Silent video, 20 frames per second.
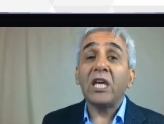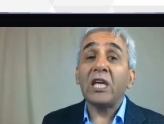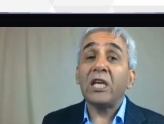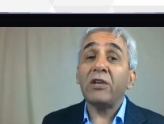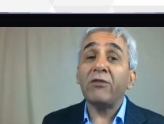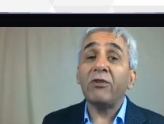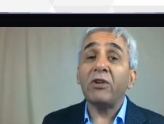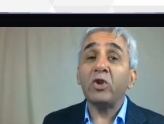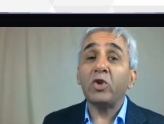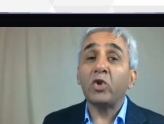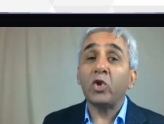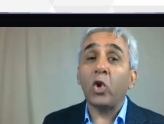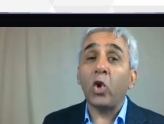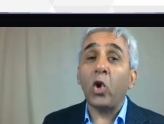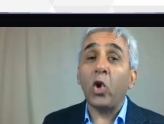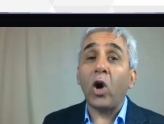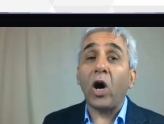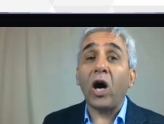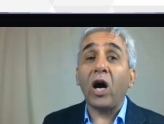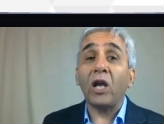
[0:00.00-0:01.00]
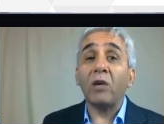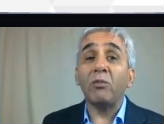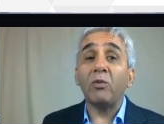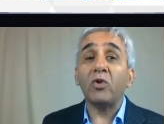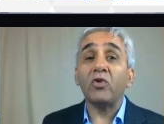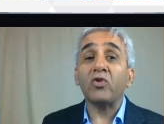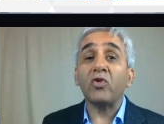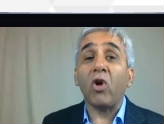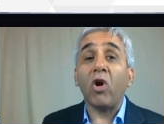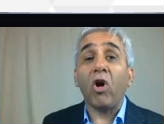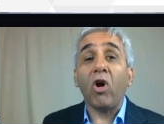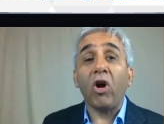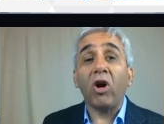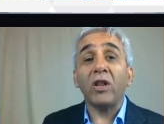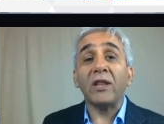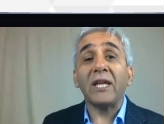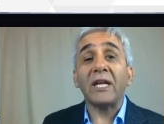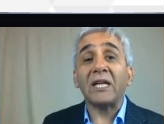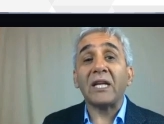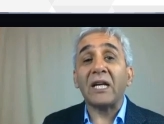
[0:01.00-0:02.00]
Even though almost
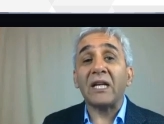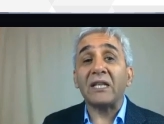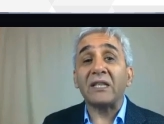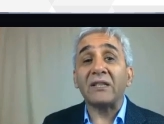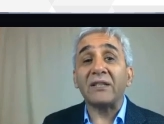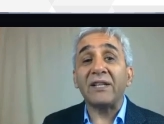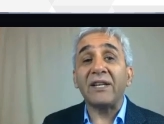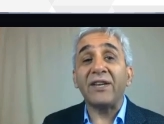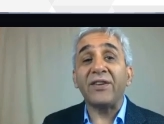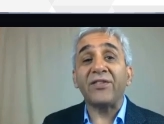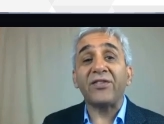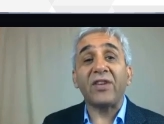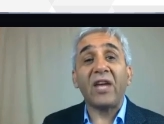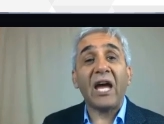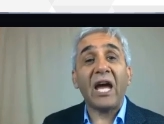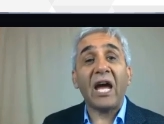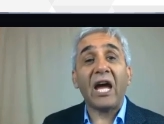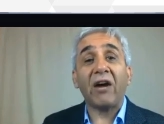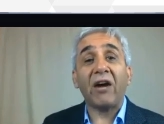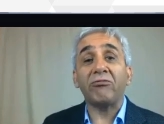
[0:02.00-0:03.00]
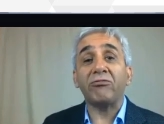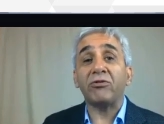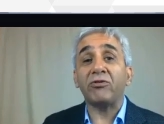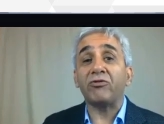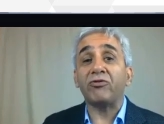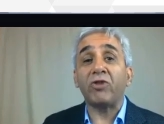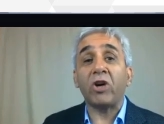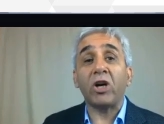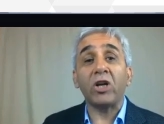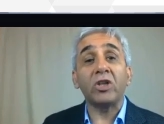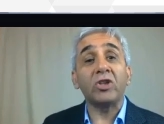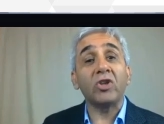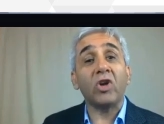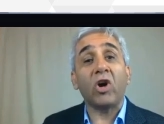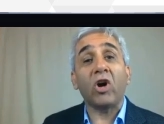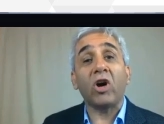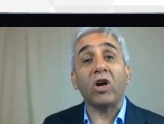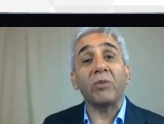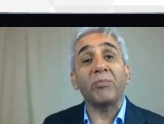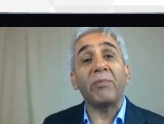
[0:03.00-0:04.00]
all the countries have one
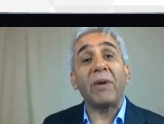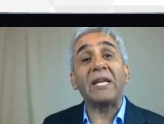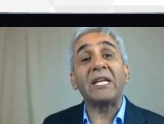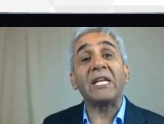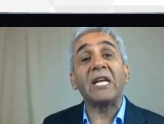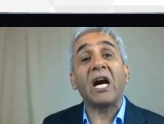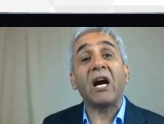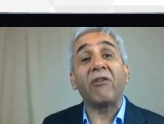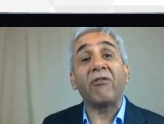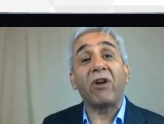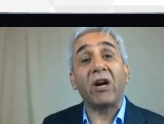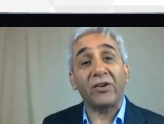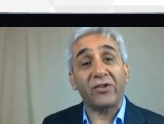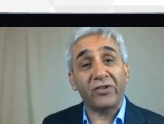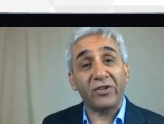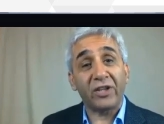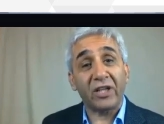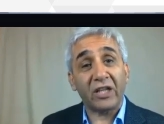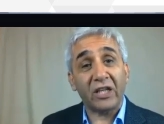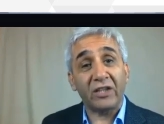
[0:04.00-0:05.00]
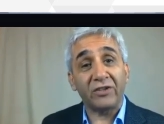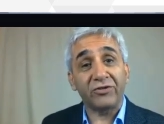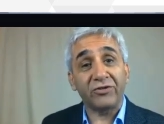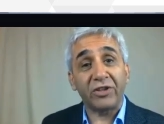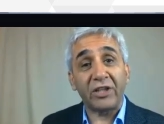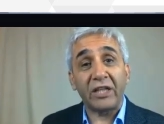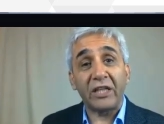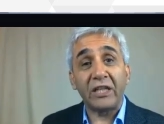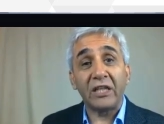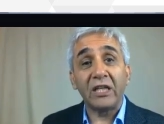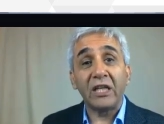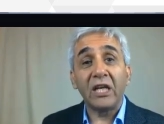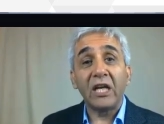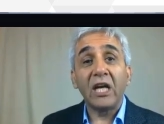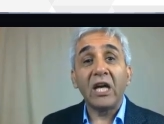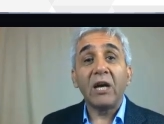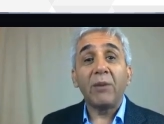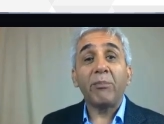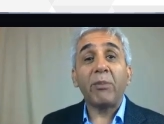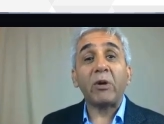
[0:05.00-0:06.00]
or many awards in the country,
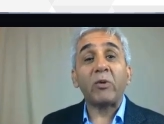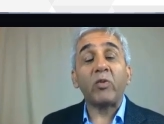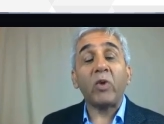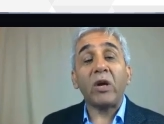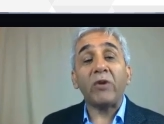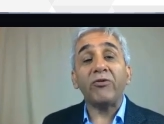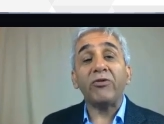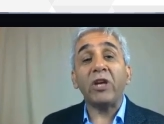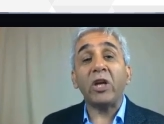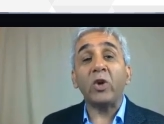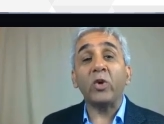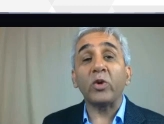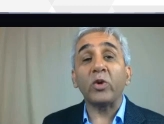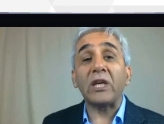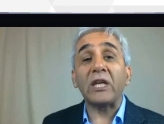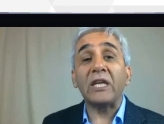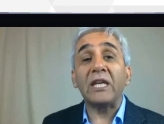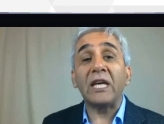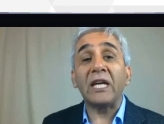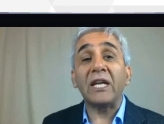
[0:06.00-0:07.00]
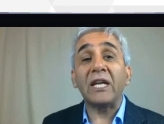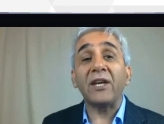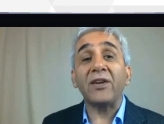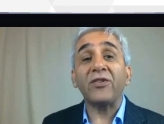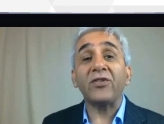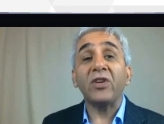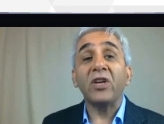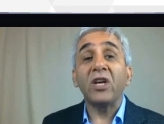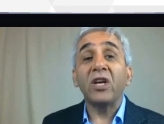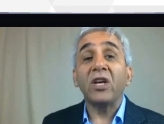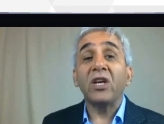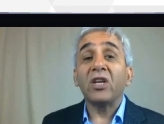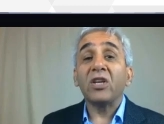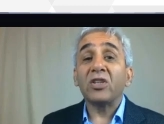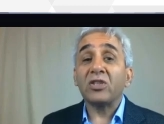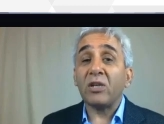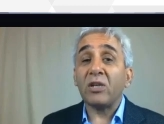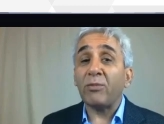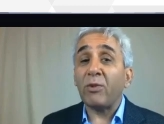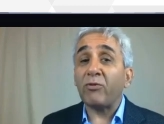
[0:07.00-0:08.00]
but what we are looking here is
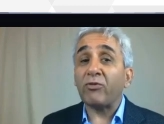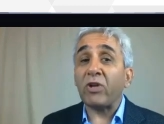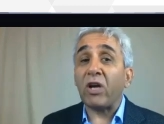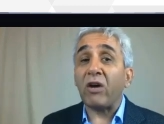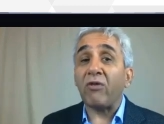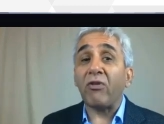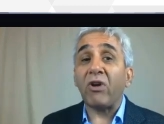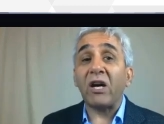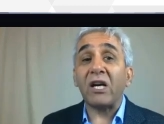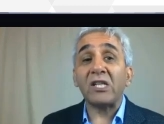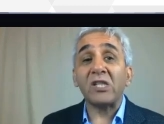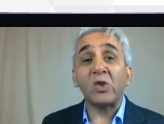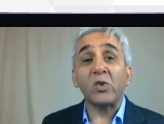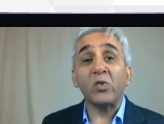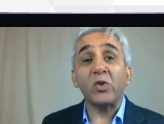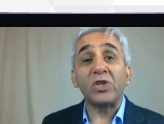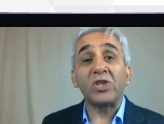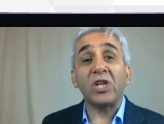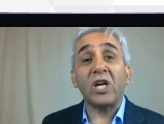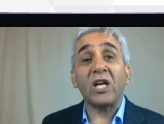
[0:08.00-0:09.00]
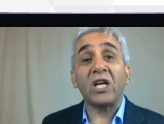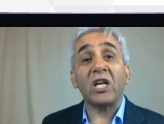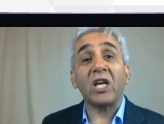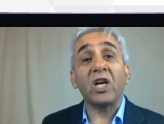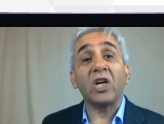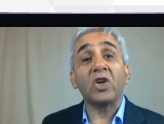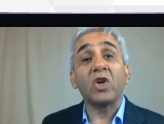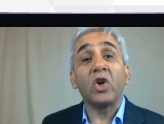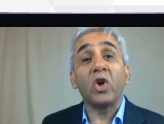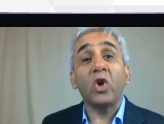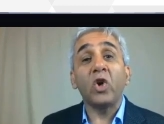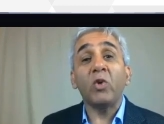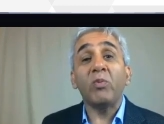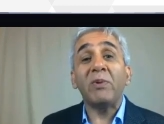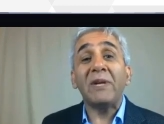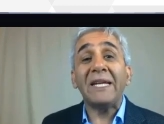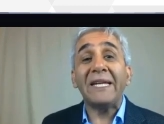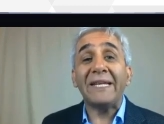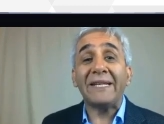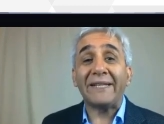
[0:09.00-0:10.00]
some of the awards which are
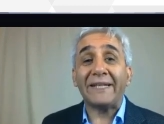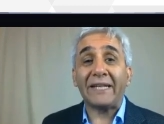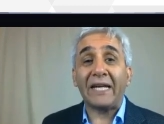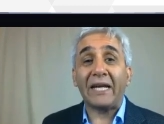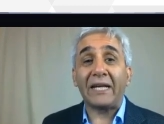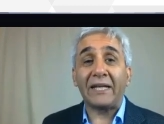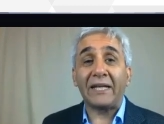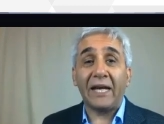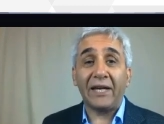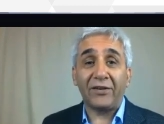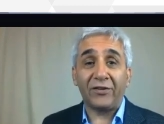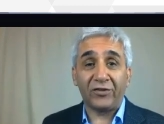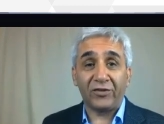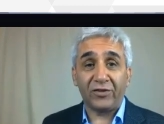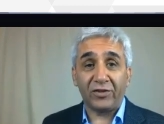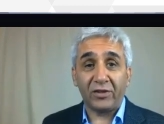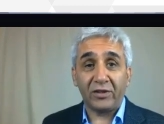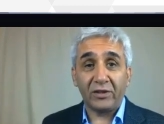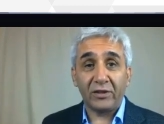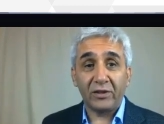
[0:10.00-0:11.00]
globally recognized.